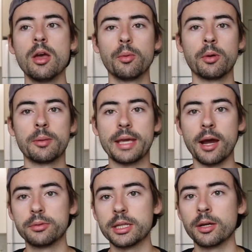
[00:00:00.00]
We want to be
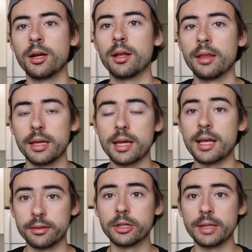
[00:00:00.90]
out there, like
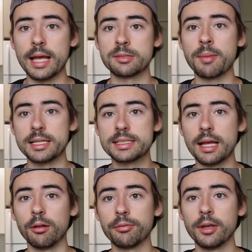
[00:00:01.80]
literally as
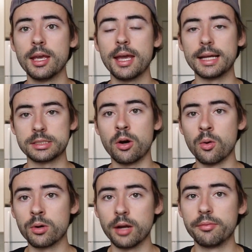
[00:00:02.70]
myself, as an
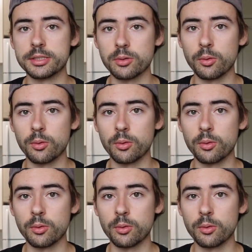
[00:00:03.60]
owner of this